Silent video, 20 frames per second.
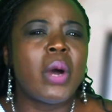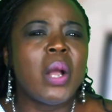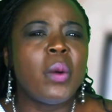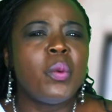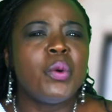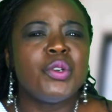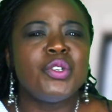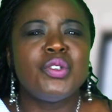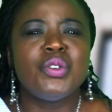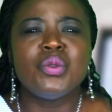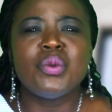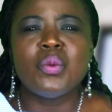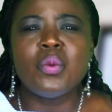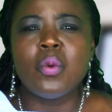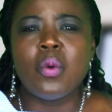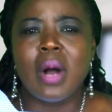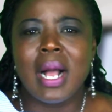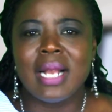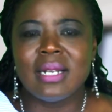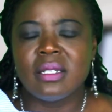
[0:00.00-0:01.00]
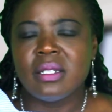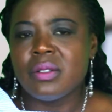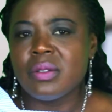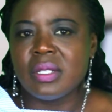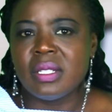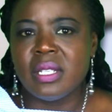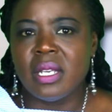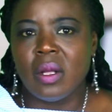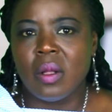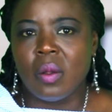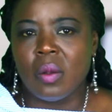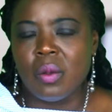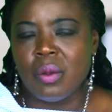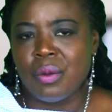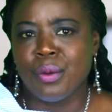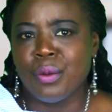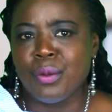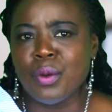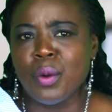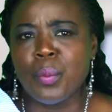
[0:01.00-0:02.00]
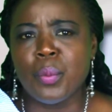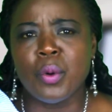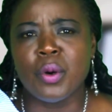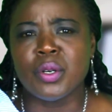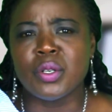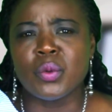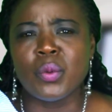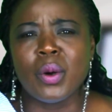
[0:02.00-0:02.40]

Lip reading: would you want to sell your bond?